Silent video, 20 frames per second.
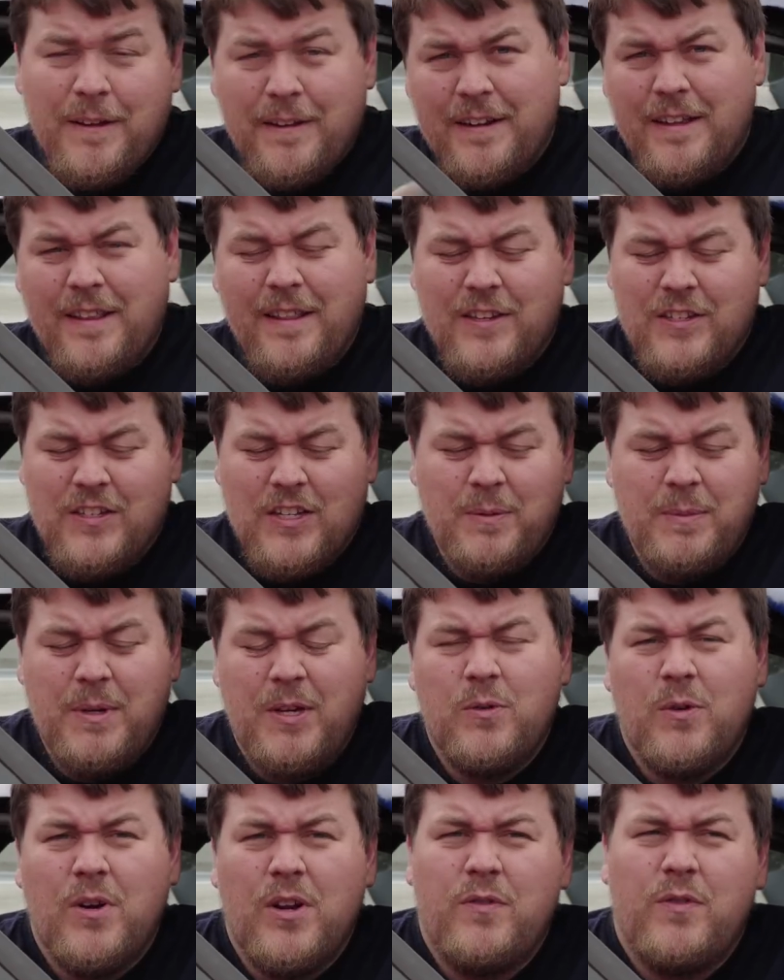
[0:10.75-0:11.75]
Now there's going to be
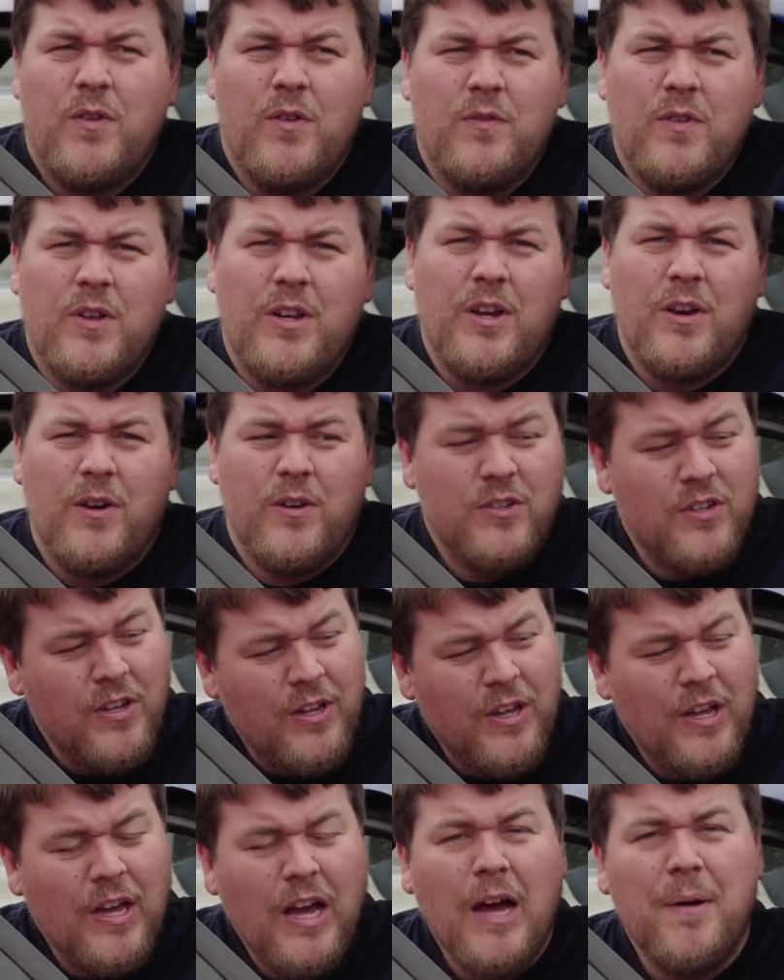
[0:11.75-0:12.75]
quite a few videos
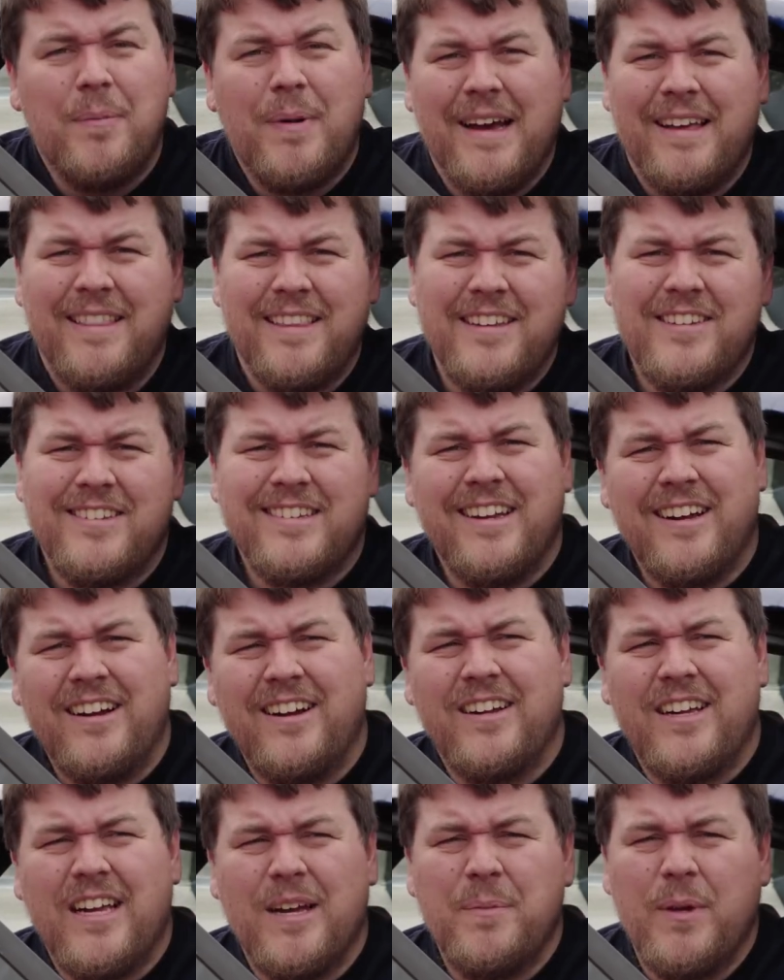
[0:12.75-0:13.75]
about this
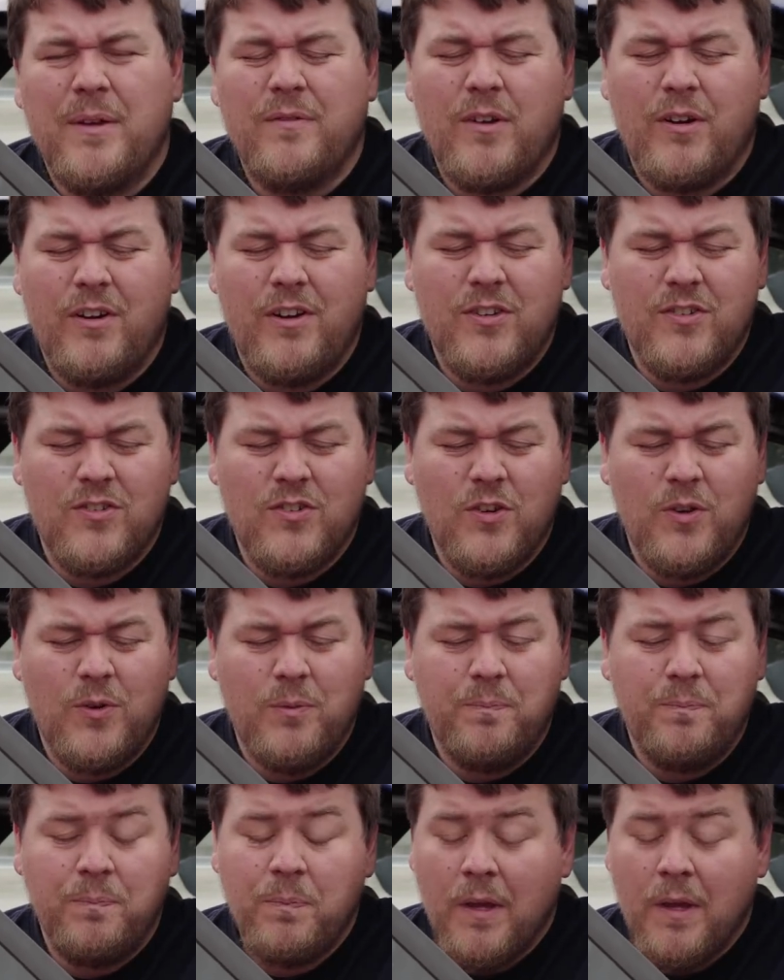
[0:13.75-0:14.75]
car coming very soon.